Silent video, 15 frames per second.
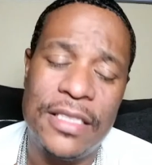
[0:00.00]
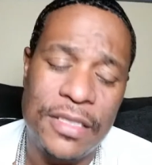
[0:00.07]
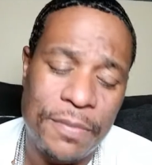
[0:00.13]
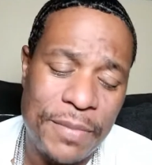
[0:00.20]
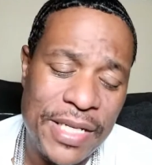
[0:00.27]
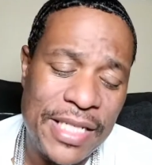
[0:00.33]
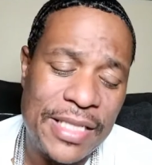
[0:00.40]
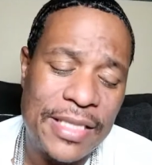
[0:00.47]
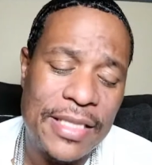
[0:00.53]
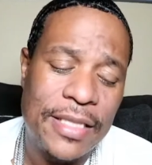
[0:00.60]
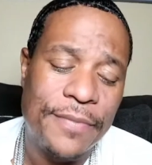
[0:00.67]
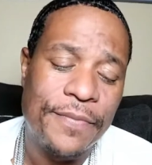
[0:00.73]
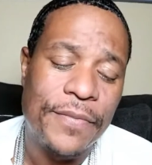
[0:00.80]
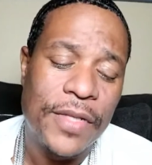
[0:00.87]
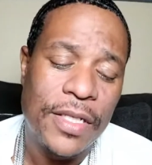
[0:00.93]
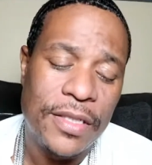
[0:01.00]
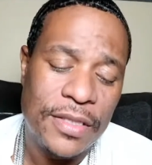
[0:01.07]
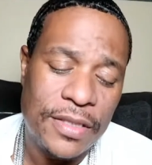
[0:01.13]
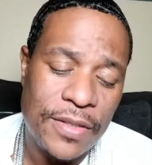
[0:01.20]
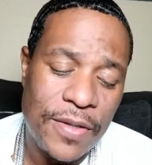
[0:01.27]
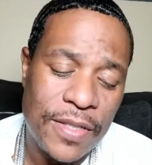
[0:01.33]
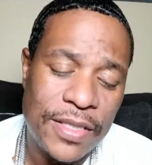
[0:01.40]
meats,
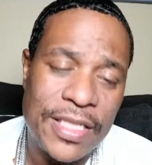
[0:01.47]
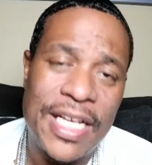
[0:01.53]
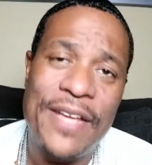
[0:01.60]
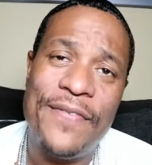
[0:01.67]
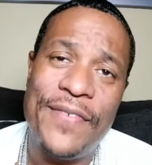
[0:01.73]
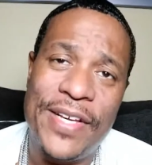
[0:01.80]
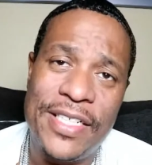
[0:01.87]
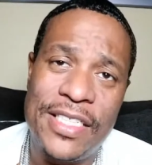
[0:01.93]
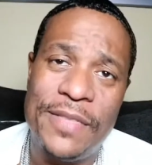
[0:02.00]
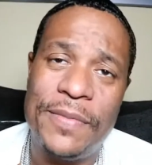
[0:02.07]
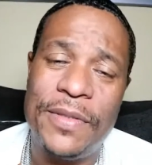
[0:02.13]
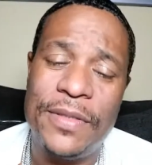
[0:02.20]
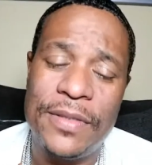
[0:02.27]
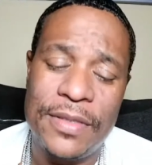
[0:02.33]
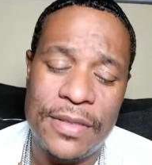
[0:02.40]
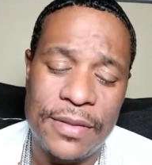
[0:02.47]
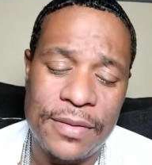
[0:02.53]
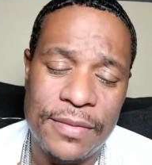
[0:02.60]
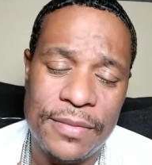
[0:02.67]
starch, and vegetables.